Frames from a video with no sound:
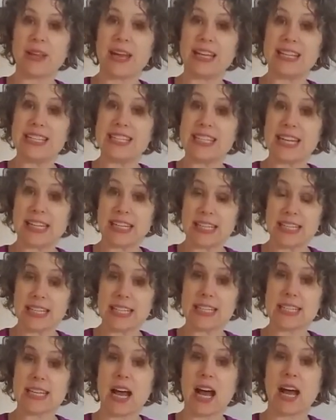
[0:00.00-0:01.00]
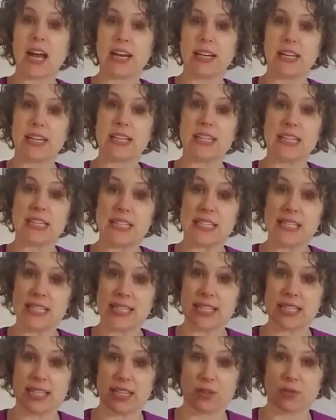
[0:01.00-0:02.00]
and set it aside. It needs to
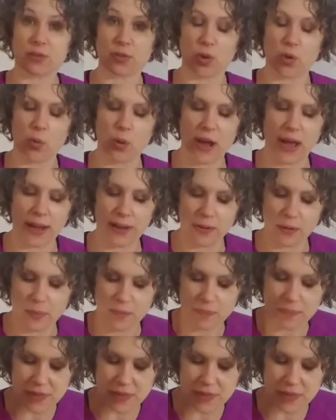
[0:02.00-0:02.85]
sit for a while.